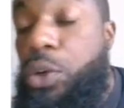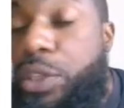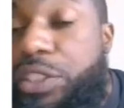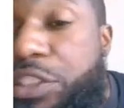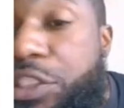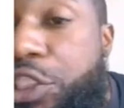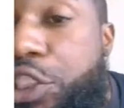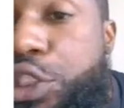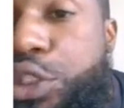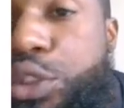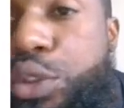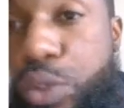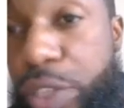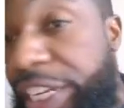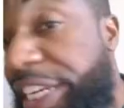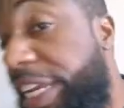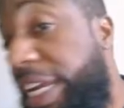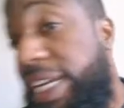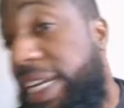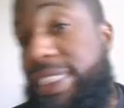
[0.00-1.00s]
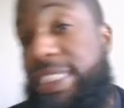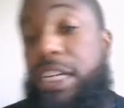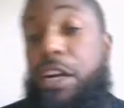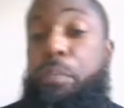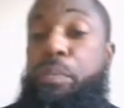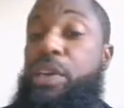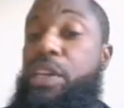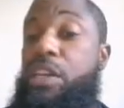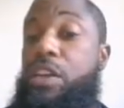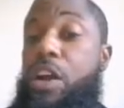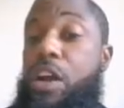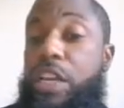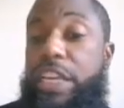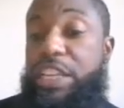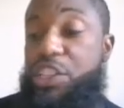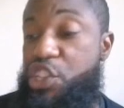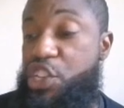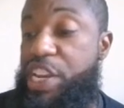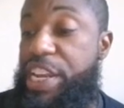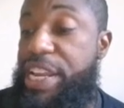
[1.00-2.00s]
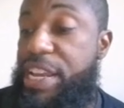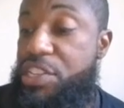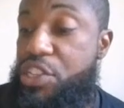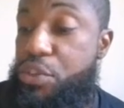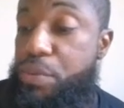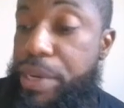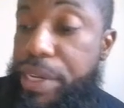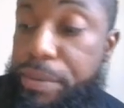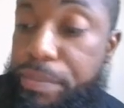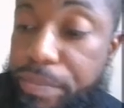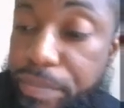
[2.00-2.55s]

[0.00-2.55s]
it to you in EIGRP in GNS3.